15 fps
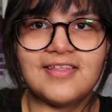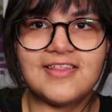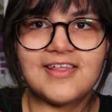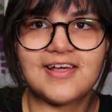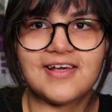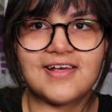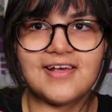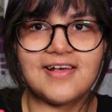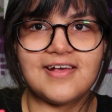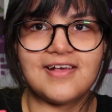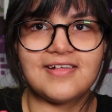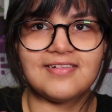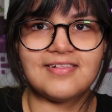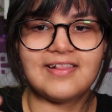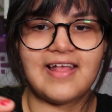
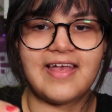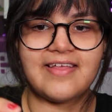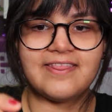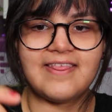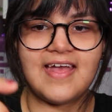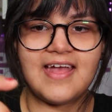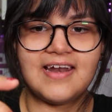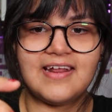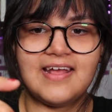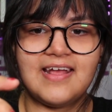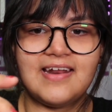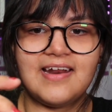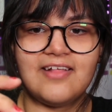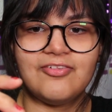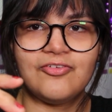Just like that.
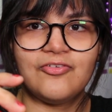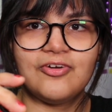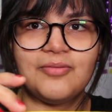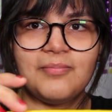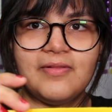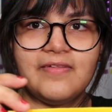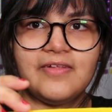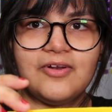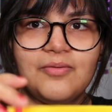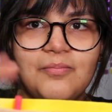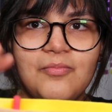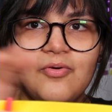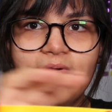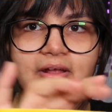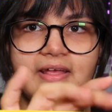And I'll scoot them a little
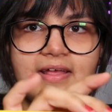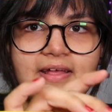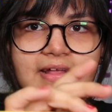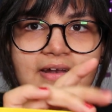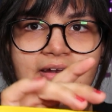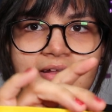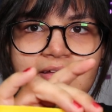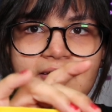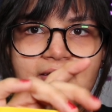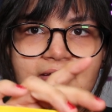more in.